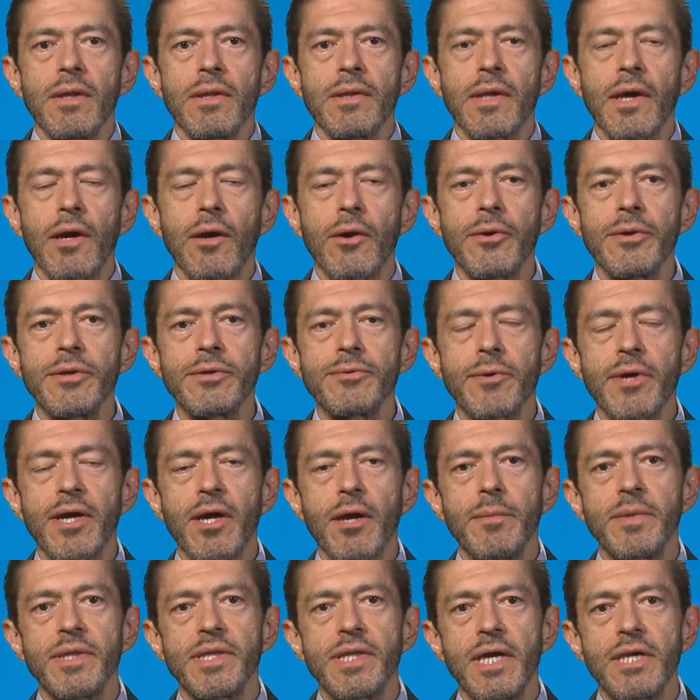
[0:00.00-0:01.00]
The current
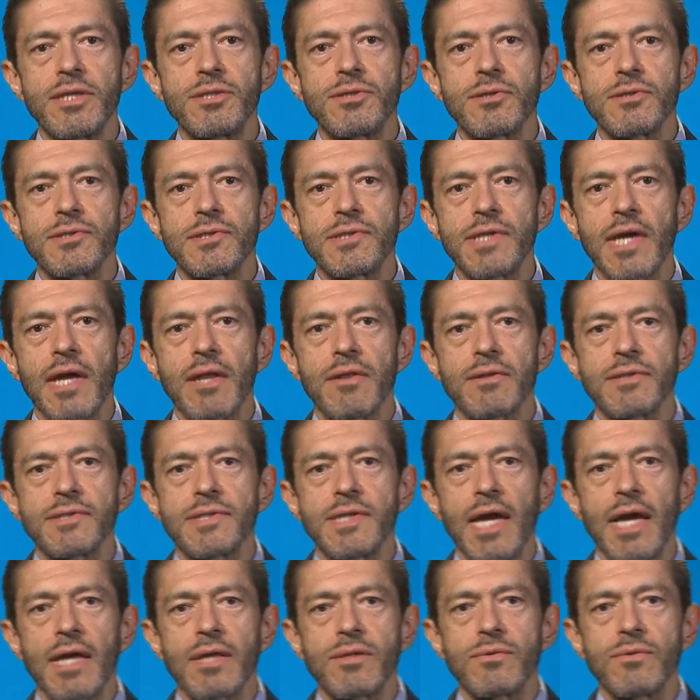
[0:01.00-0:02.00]
recommendations tell us
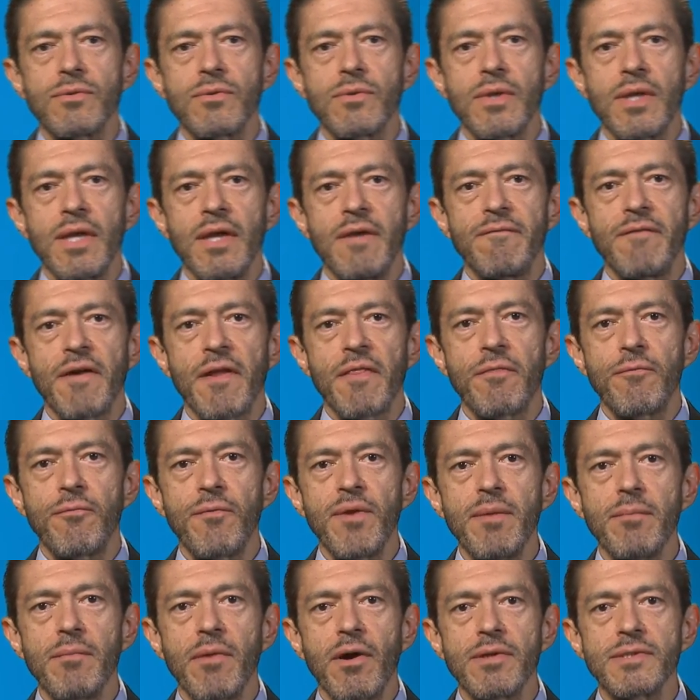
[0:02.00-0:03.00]
that if at
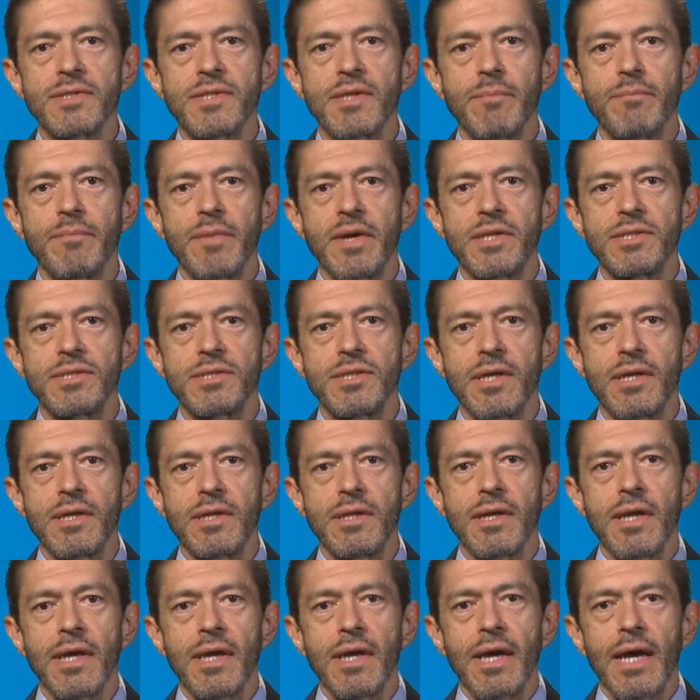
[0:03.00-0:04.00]
three months a
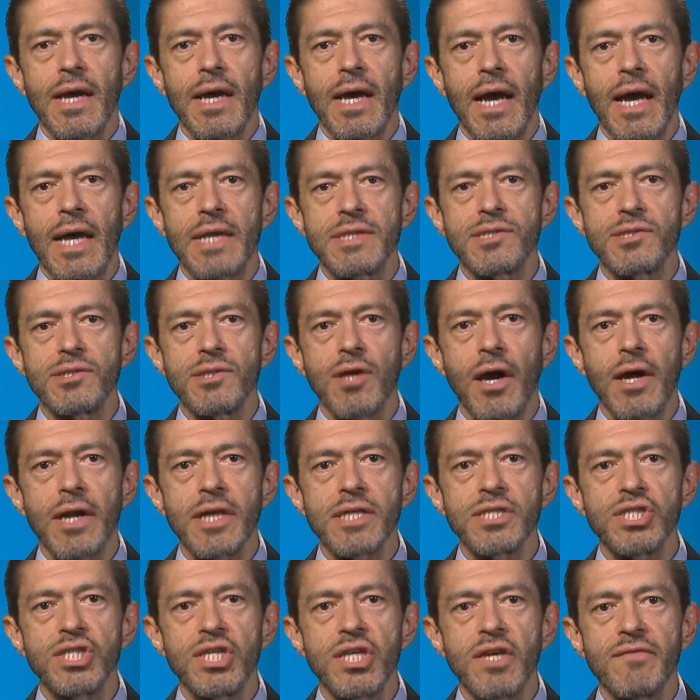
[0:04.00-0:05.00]
patient has not
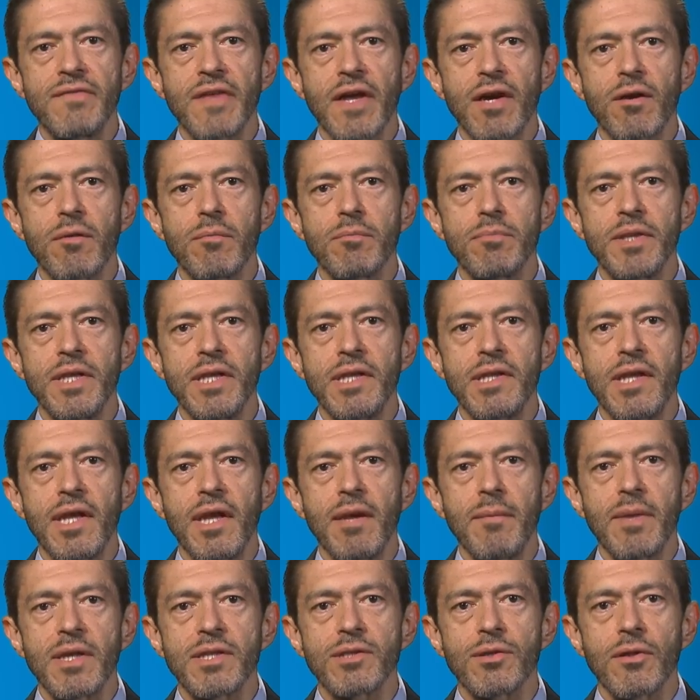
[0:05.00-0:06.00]
achieved a complete
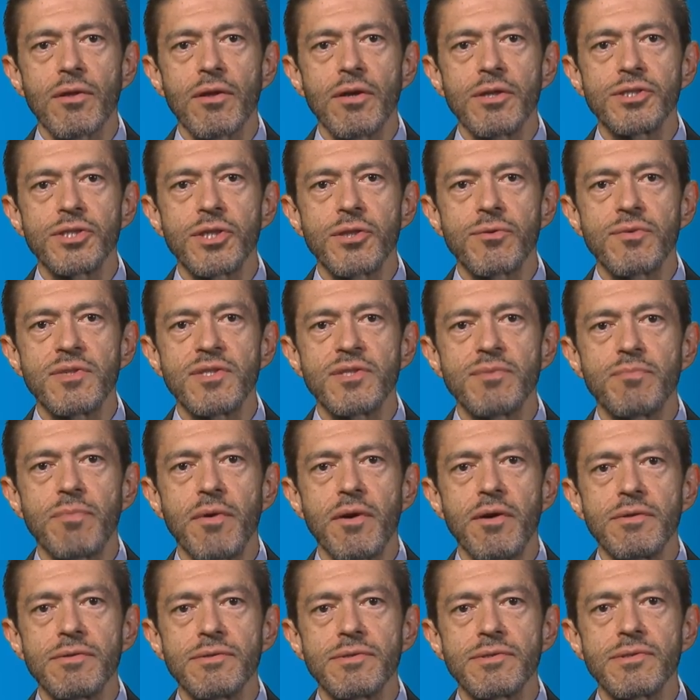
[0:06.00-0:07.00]
hematologic
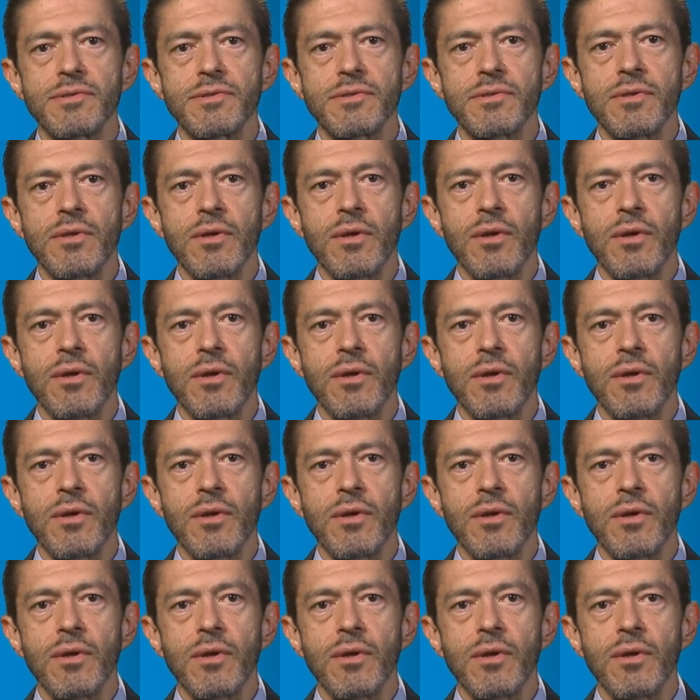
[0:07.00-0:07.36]
response,